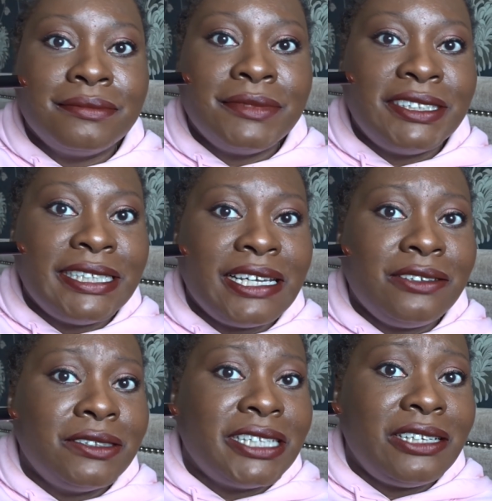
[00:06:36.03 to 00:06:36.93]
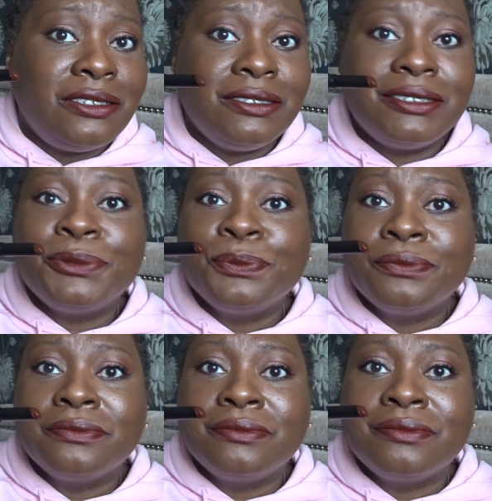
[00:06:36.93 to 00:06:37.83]
See how good that looks?
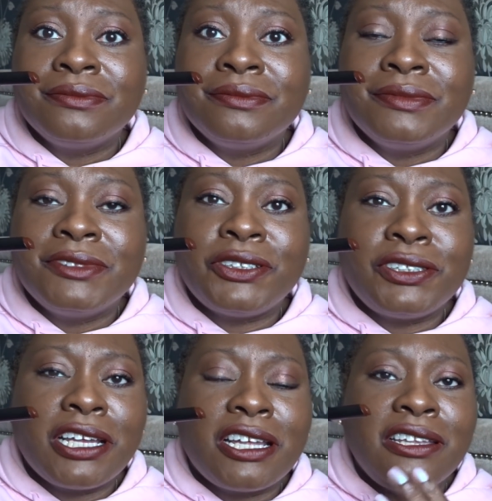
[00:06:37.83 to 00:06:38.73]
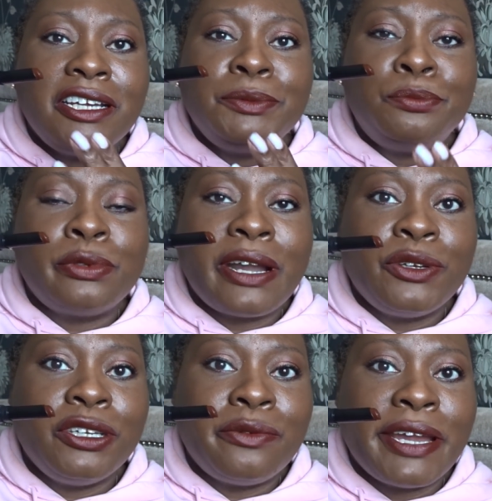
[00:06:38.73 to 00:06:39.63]
So it's like a nice
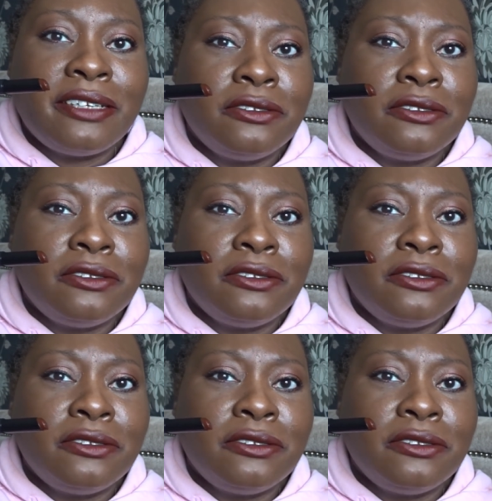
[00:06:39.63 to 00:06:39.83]
browny red.